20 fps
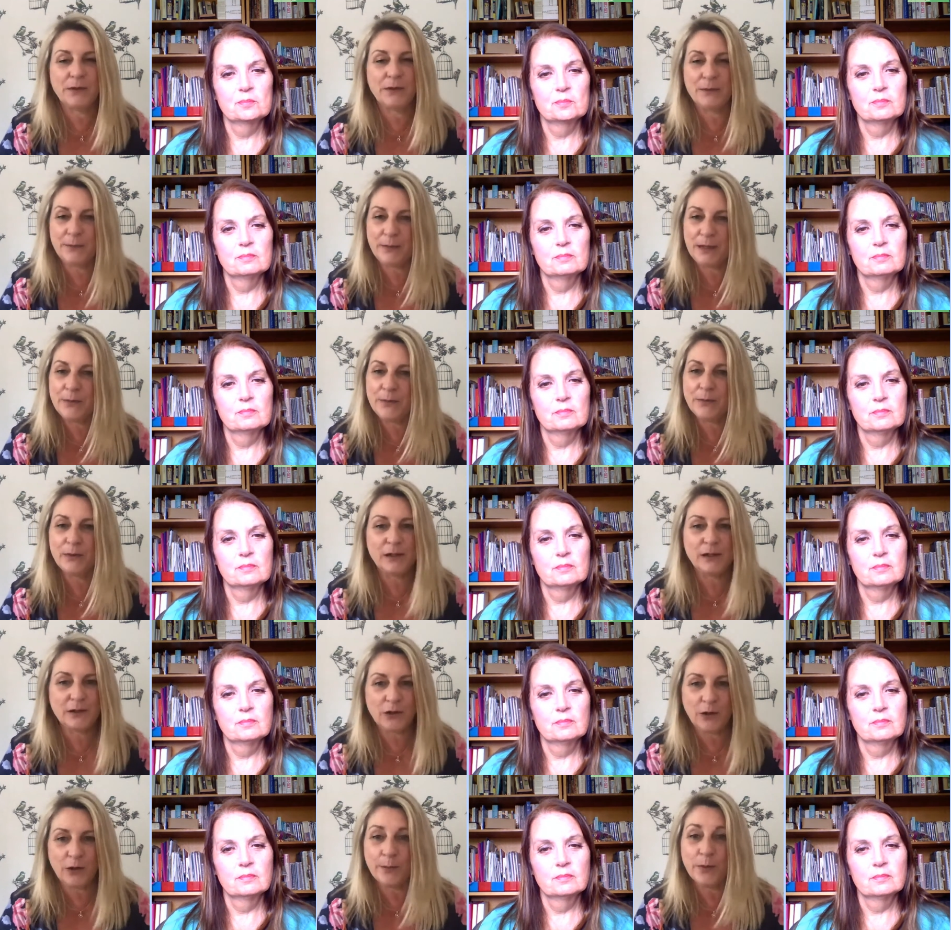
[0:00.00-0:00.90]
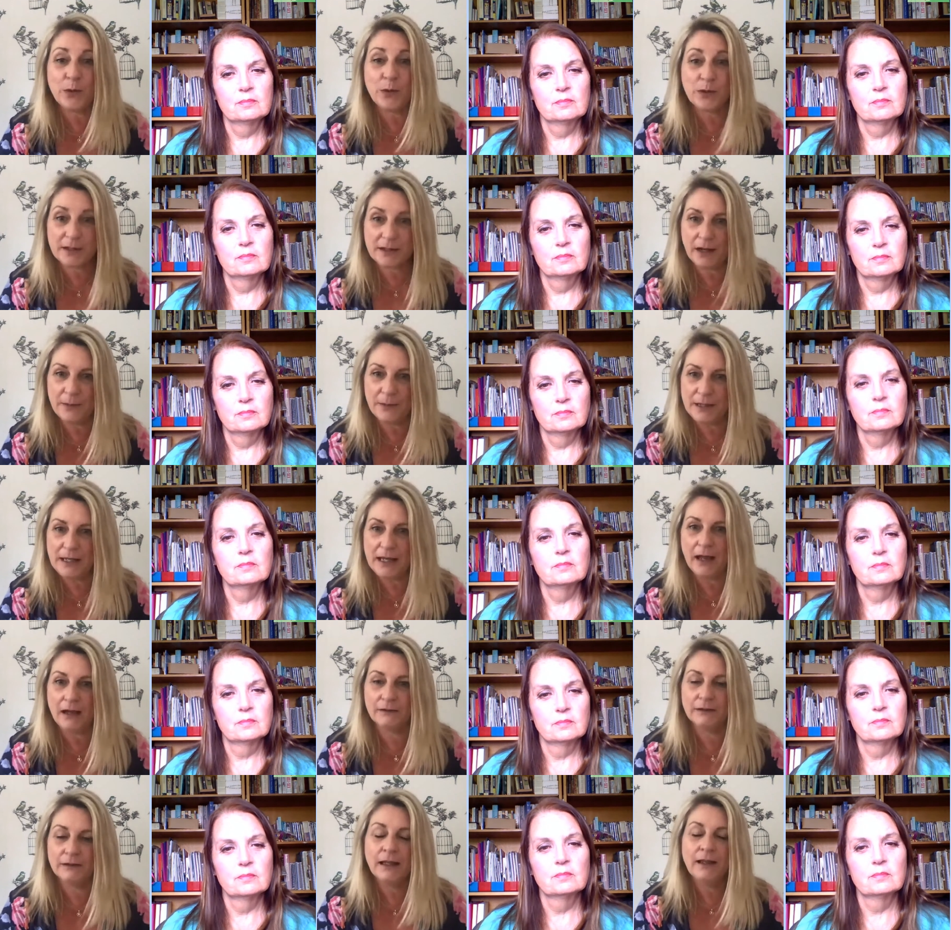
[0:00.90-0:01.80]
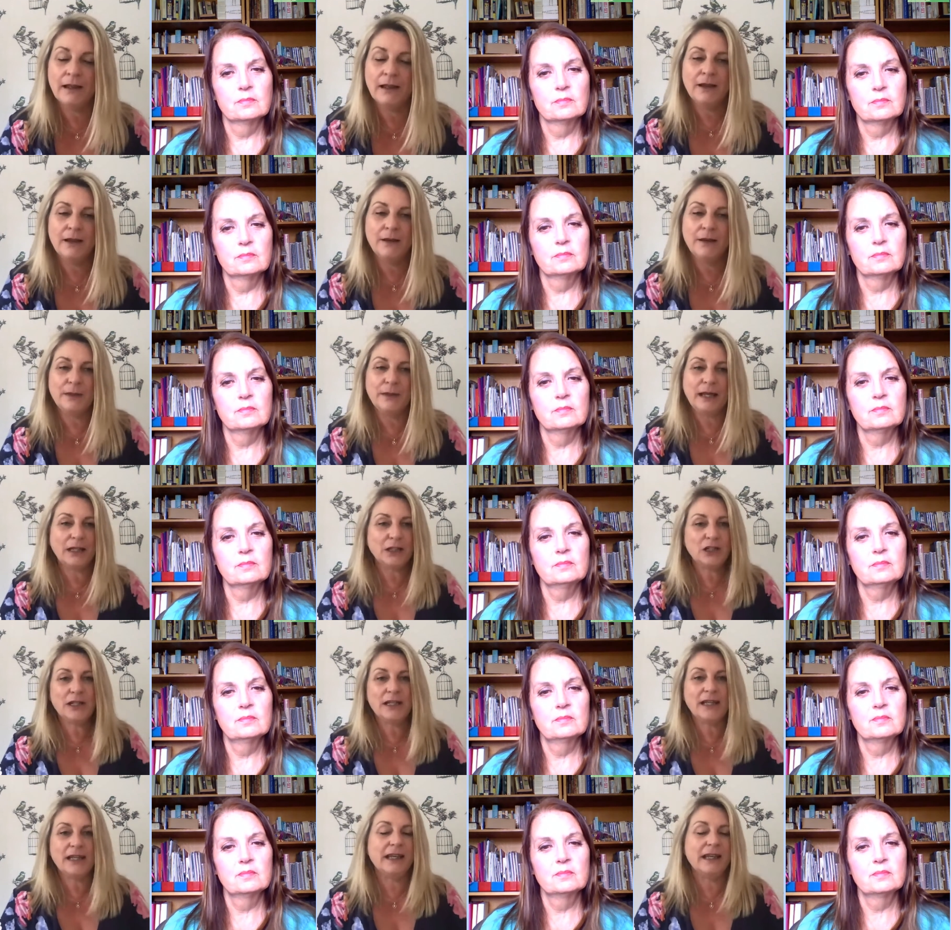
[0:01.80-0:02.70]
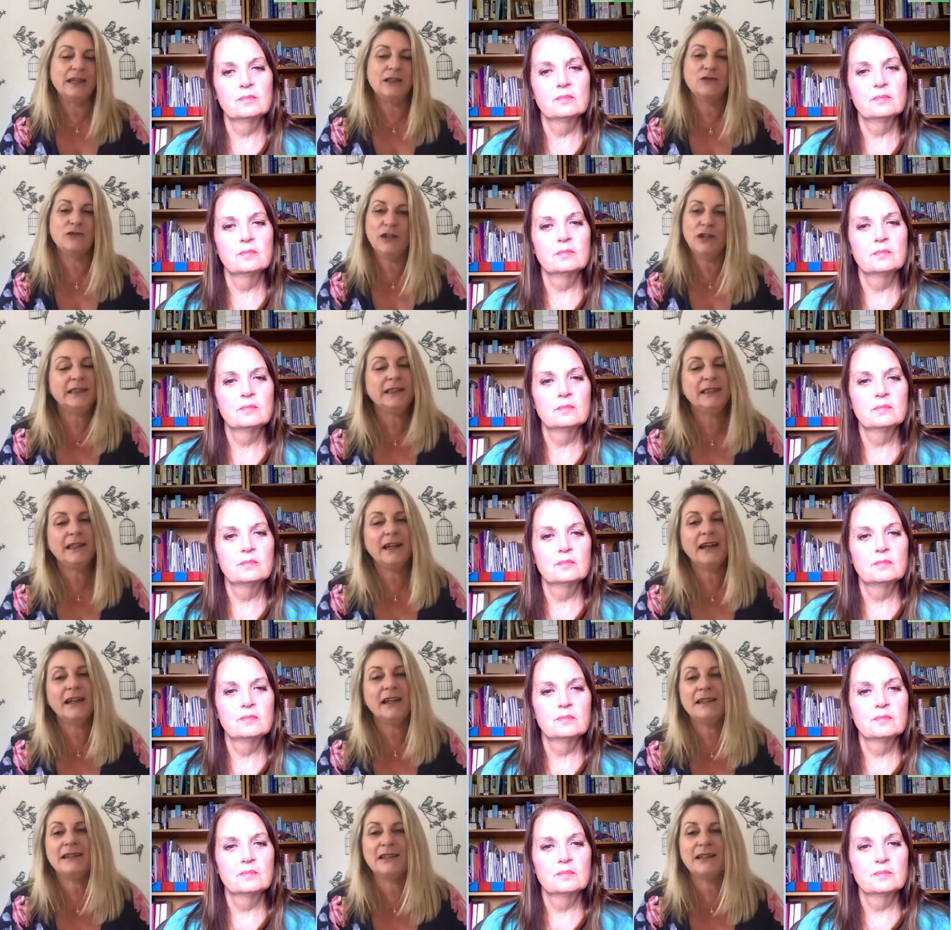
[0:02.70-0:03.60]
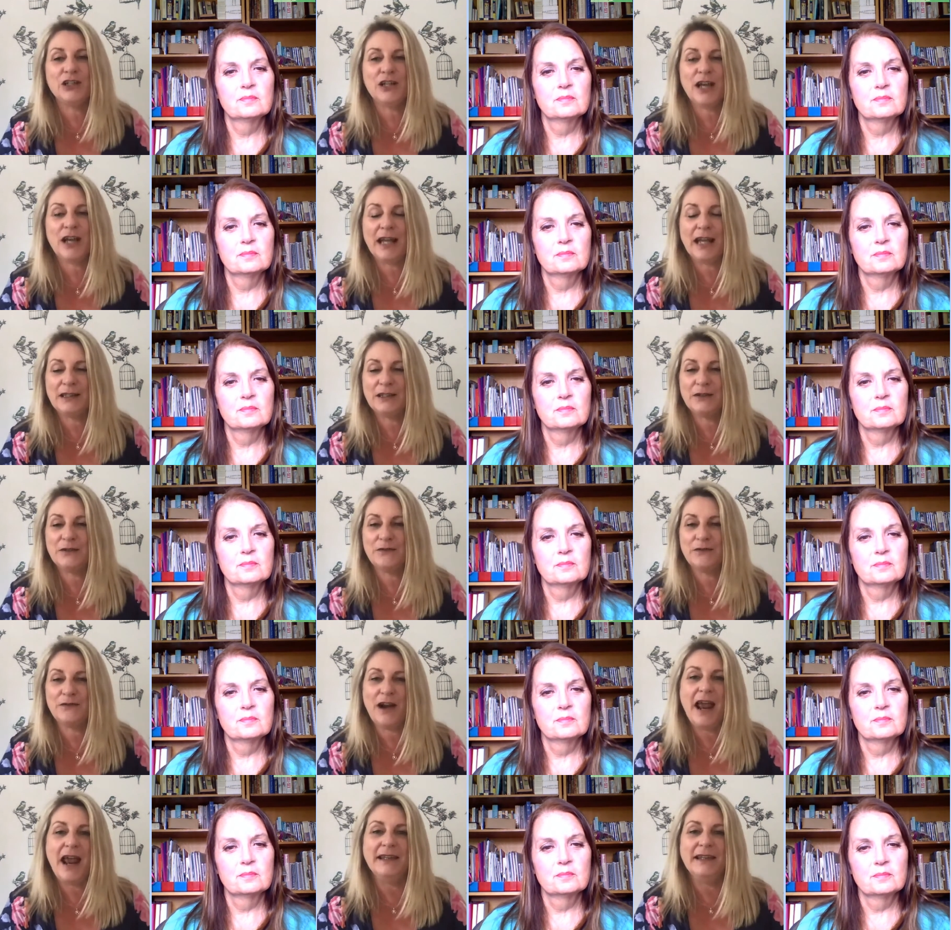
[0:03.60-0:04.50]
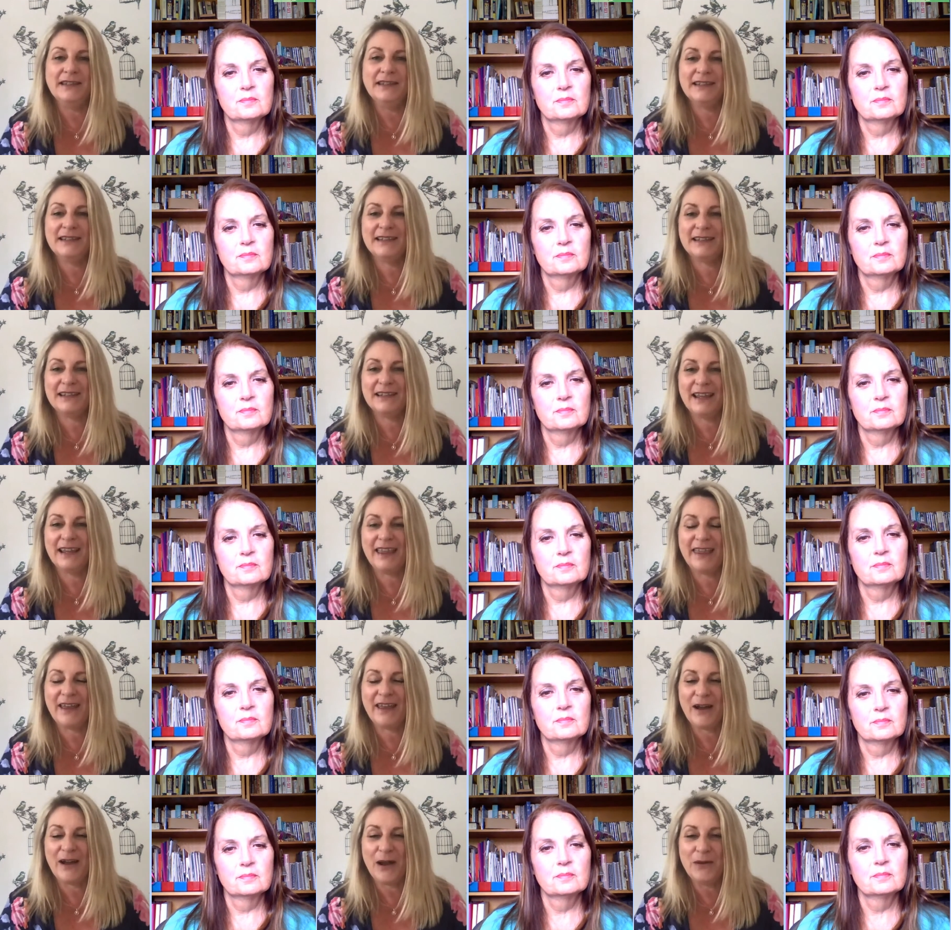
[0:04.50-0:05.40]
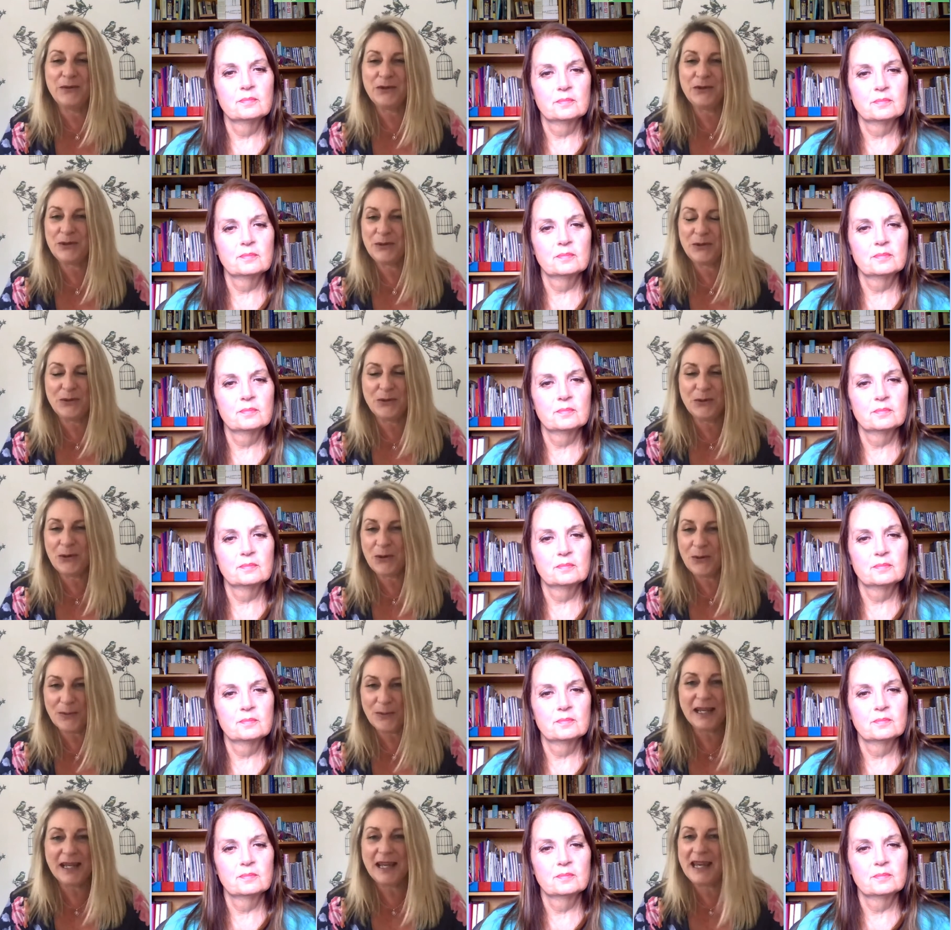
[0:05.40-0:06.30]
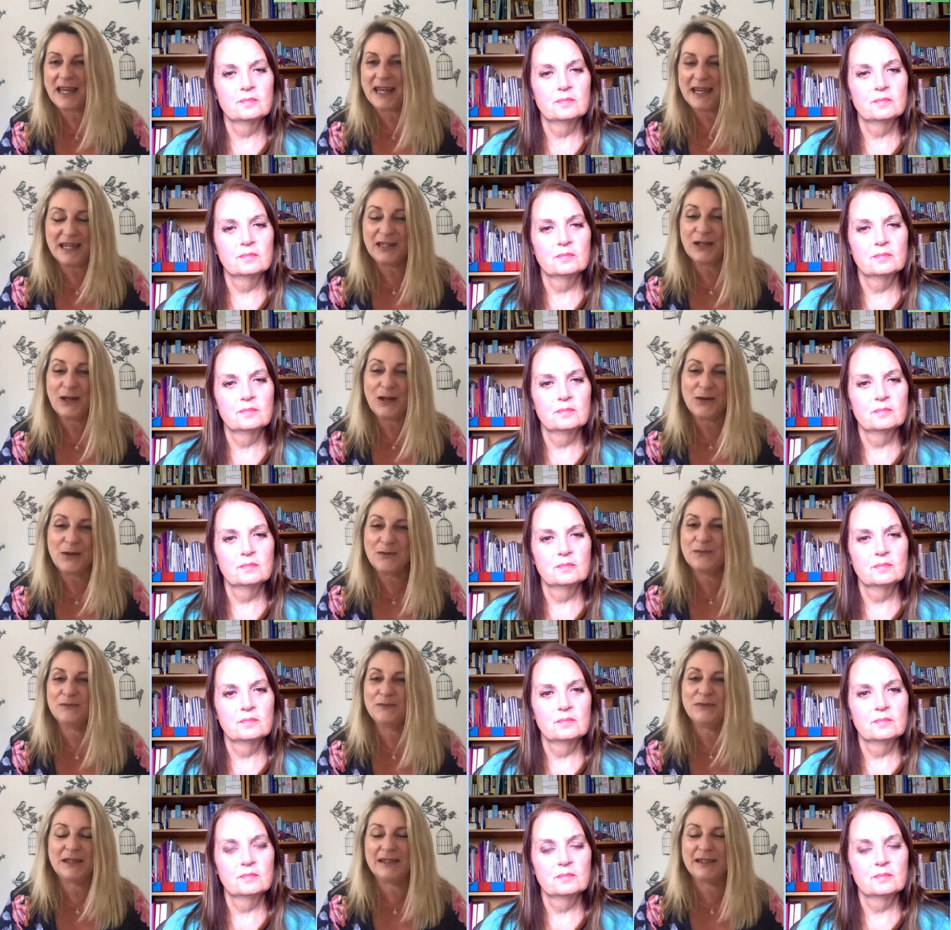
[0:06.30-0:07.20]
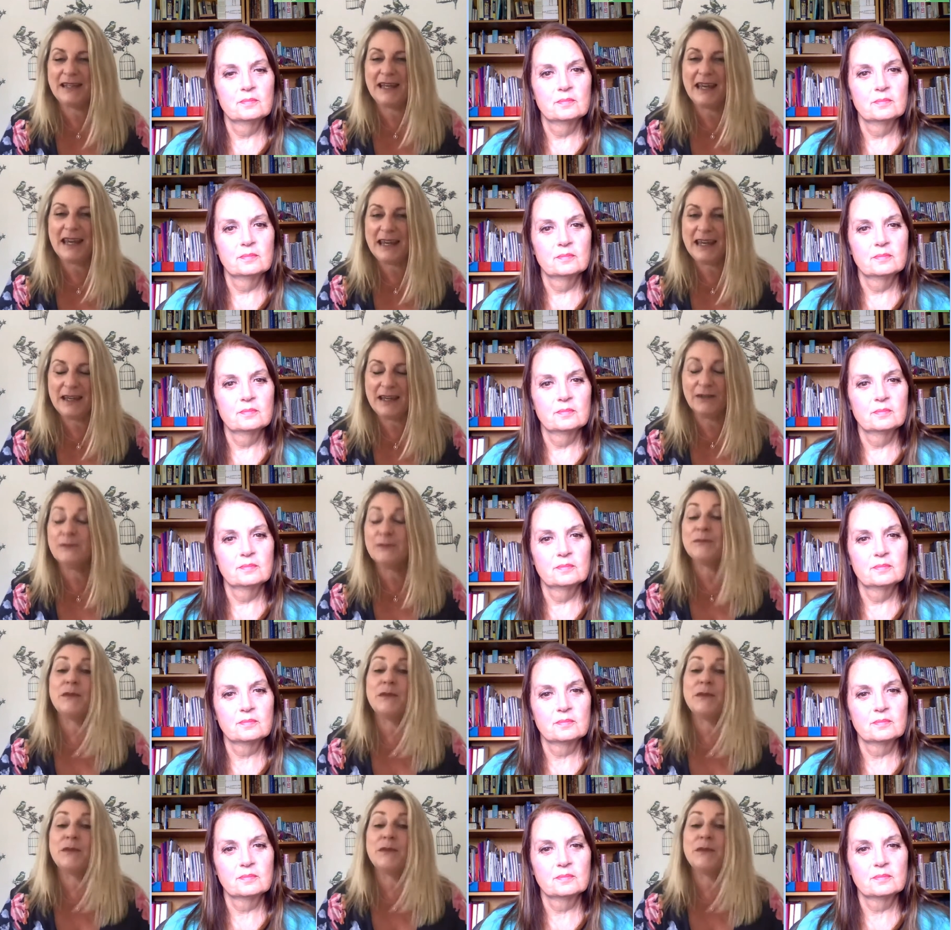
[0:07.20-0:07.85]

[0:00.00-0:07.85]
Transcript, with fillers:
Speaker 1: when people have got books coming out. Wow. But actually, it's really nice to chat to friends that I wouldn't normally, you know, see.